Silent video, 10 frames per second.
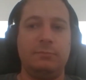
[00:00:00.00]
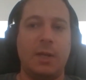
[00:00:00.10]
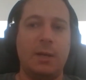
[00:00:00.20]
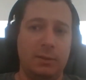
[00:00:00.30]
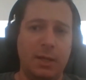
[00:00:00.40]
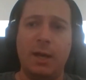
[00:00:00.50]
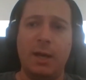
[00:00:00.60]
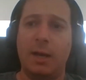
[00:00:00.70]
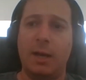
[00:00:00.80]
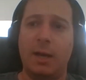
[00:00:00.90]
Uh, yeah,
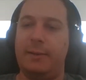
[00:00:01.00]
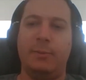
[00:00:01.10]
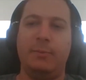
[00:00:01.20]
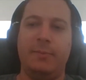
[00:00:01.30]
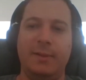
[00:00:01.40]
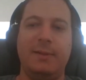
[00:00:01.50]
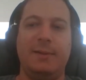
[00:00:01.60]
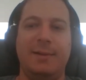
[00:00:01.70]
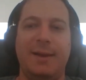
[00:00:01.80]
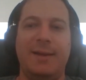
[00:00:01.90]
I, I, you know,
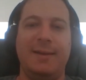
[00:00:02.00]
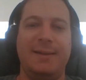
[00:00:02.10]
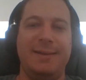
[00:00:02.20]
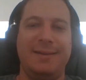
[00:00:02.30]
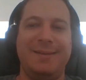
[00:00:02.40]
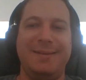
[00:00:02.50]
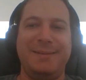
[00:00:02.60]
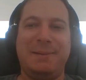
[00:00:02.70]
I uh,